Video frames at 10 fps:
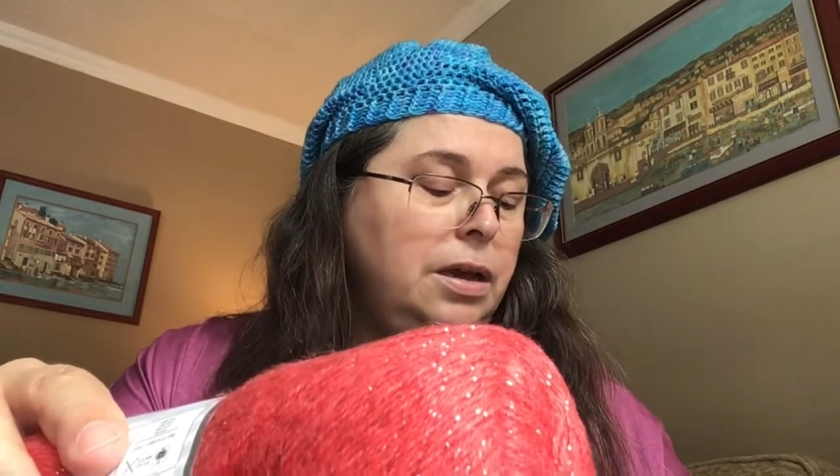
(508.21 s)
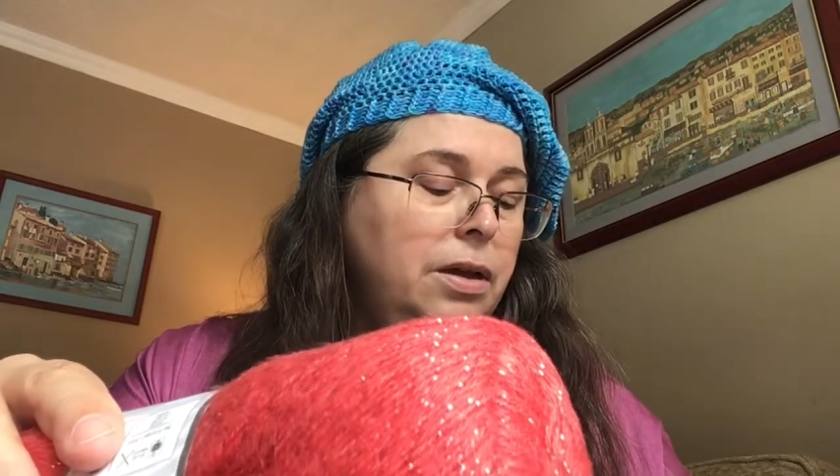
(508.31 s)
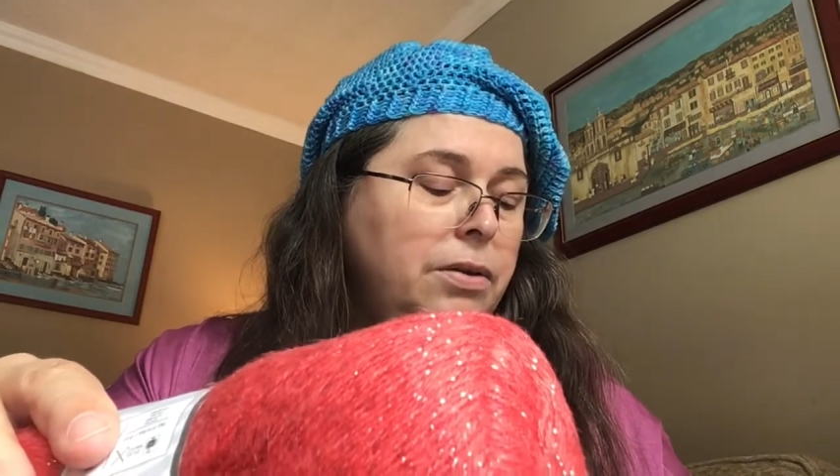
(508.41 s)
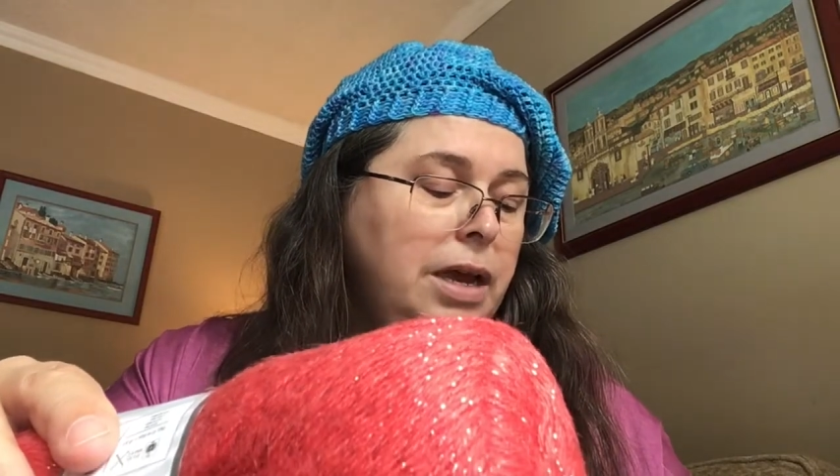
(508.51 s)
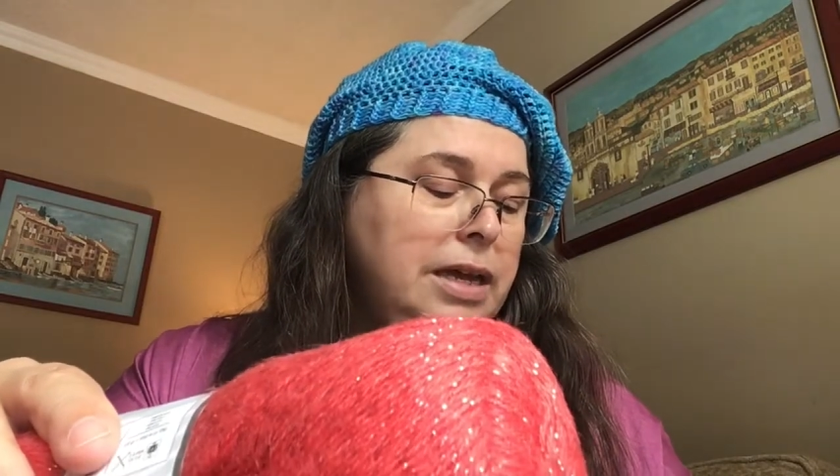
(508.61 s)

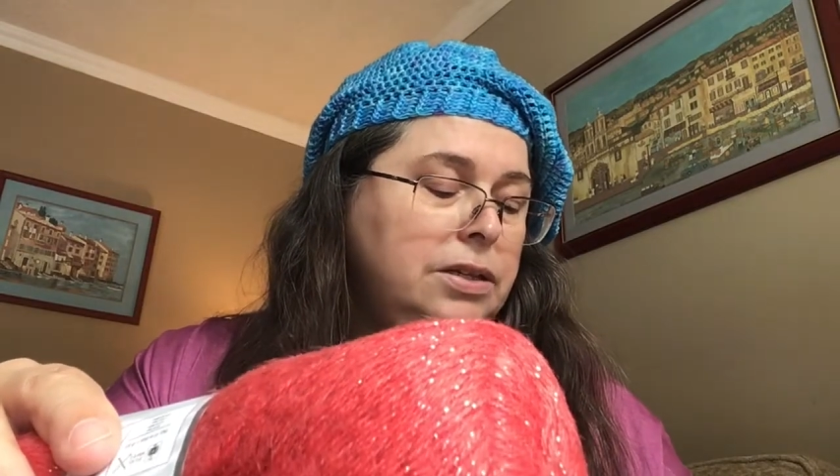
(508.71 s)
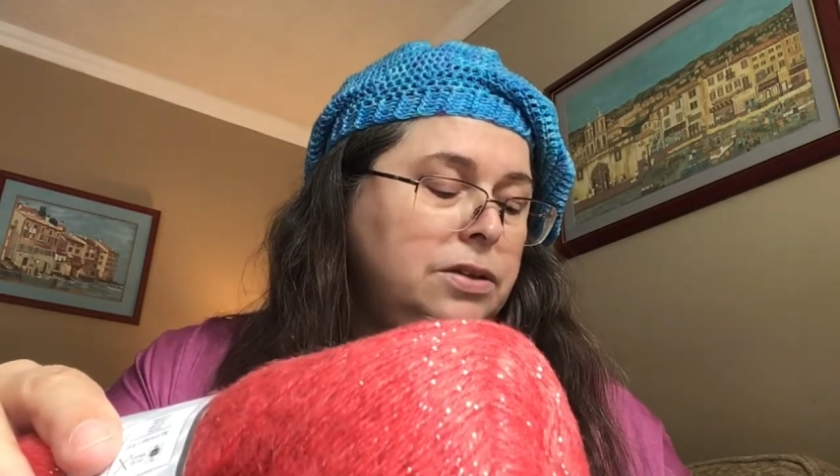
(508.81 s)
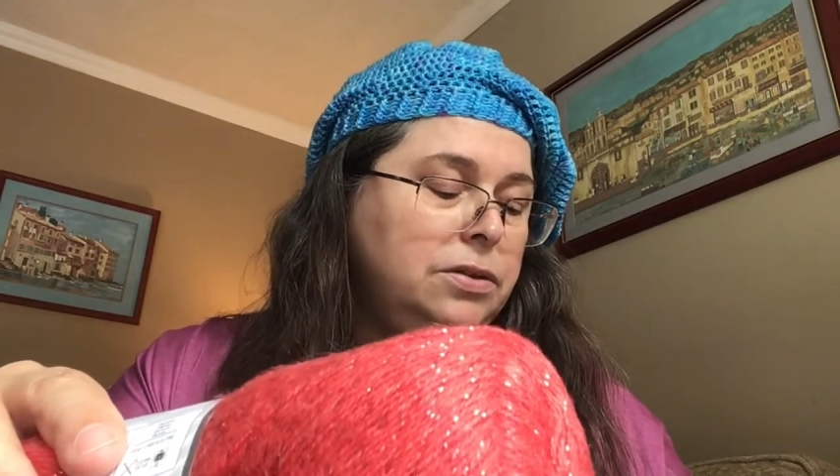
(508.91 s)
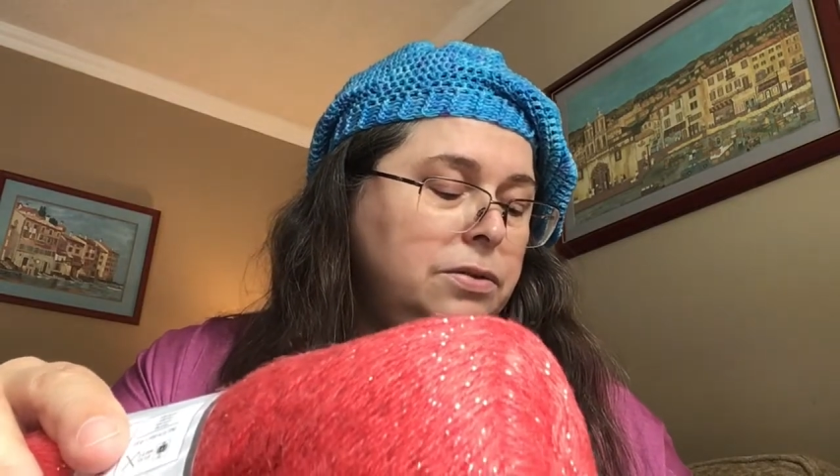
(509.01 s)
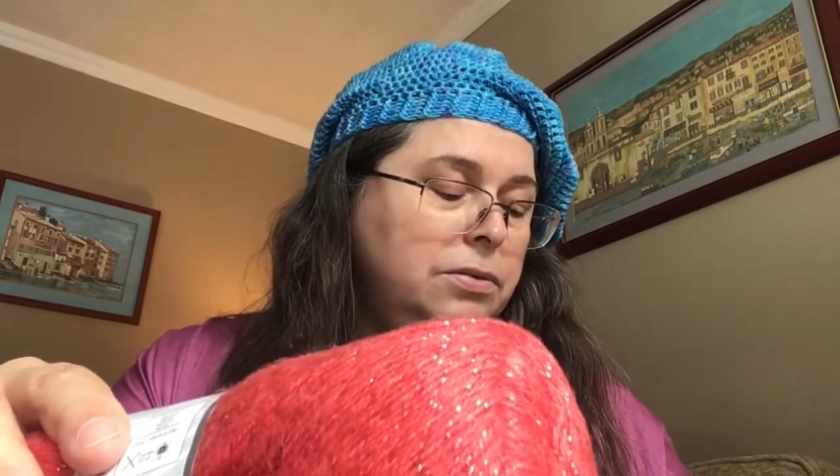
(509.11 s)
Okay,
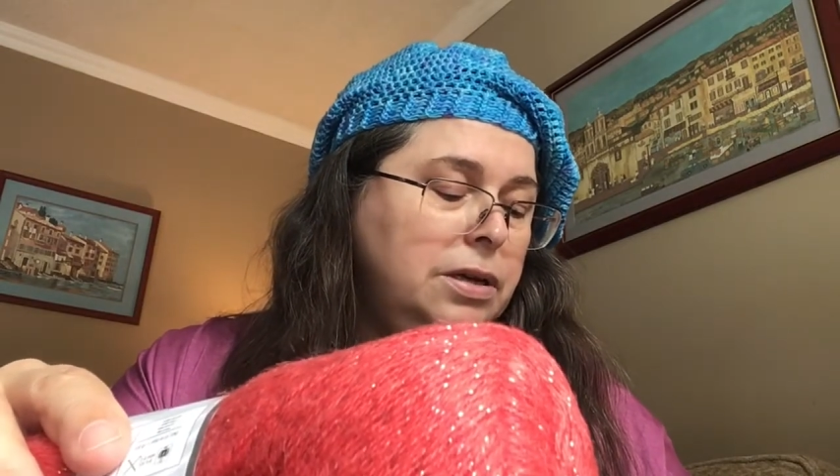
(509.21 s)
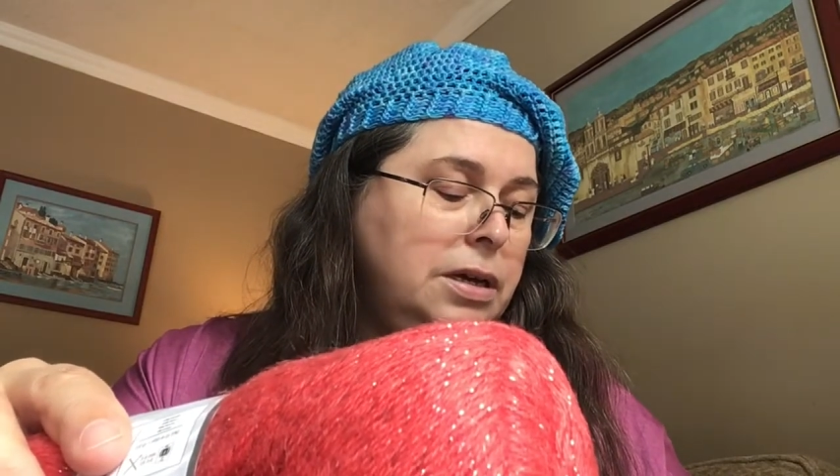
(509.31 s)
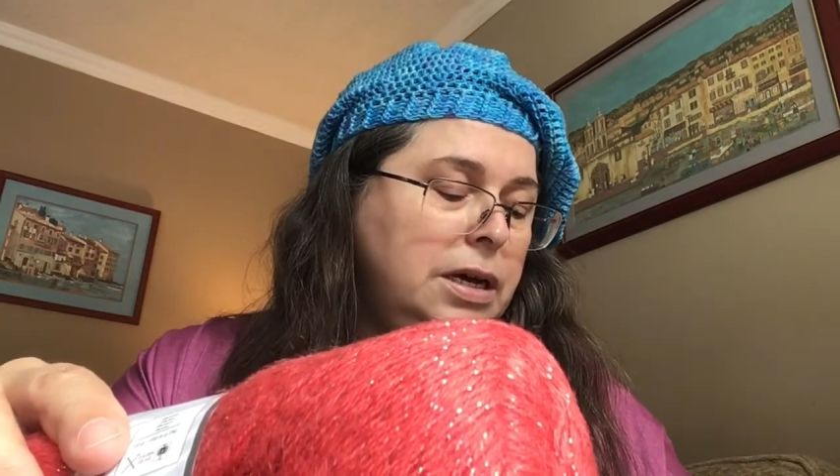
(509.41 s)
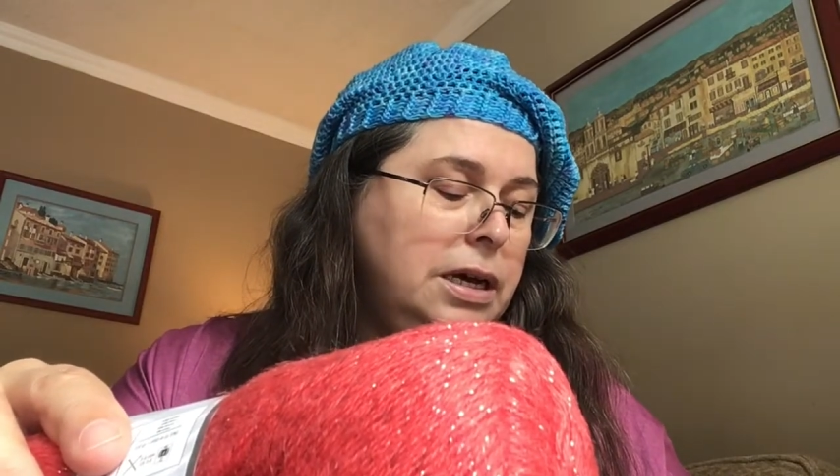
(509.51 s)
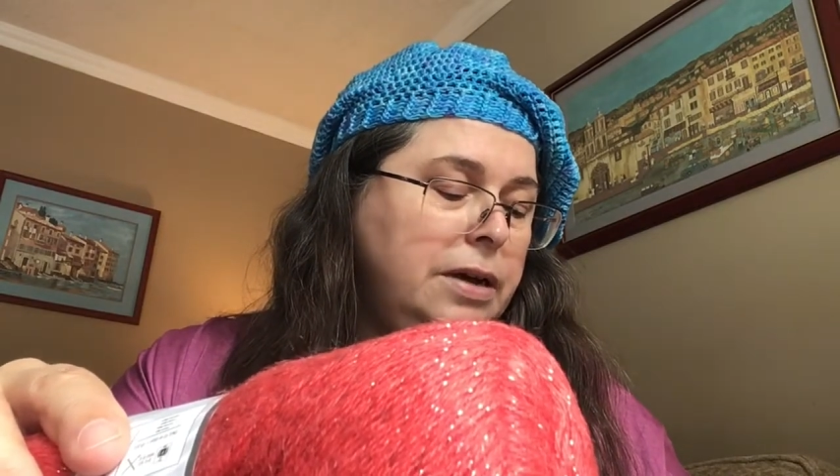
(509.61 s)
so
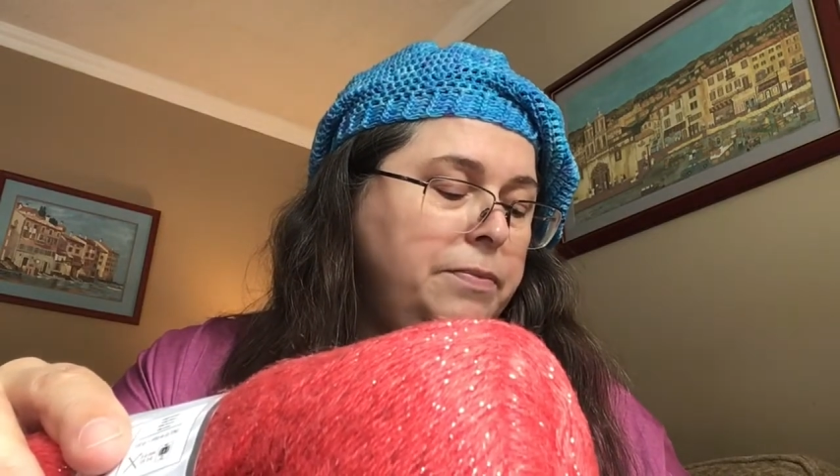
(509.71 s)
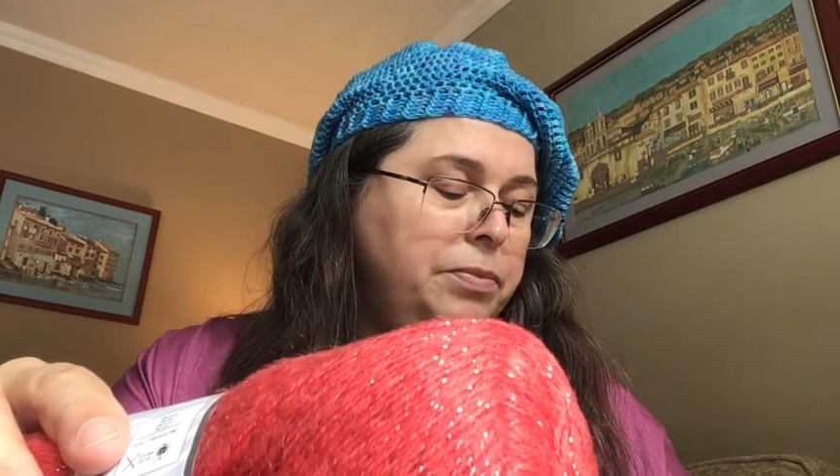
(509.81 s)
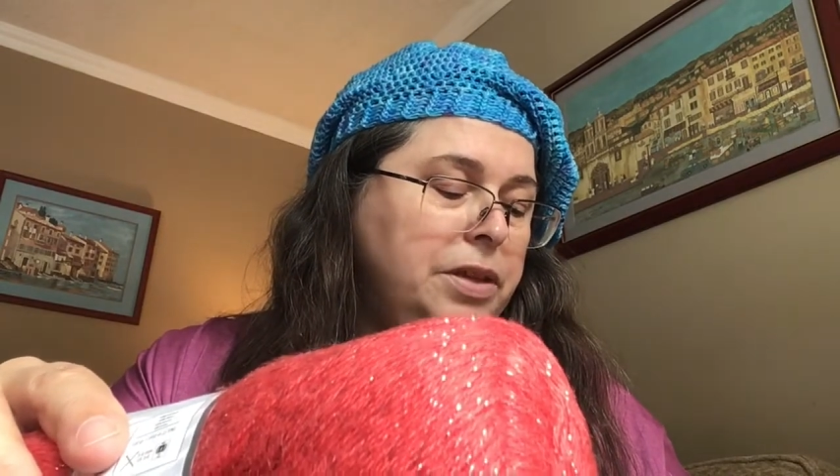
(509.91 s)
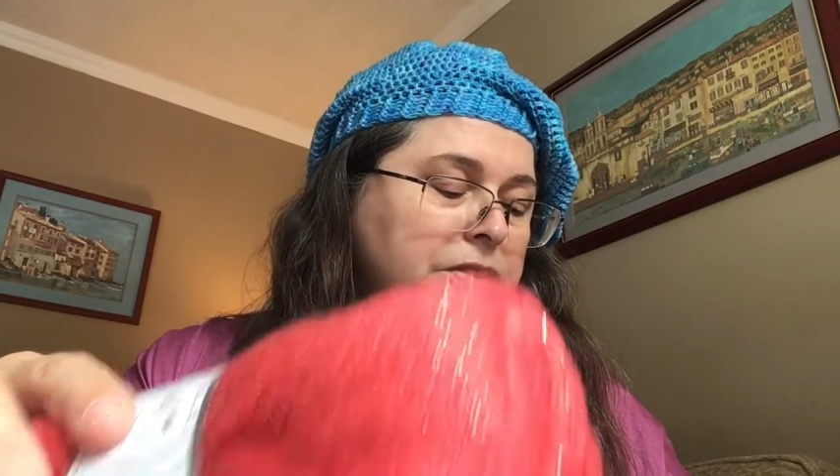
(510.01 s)
this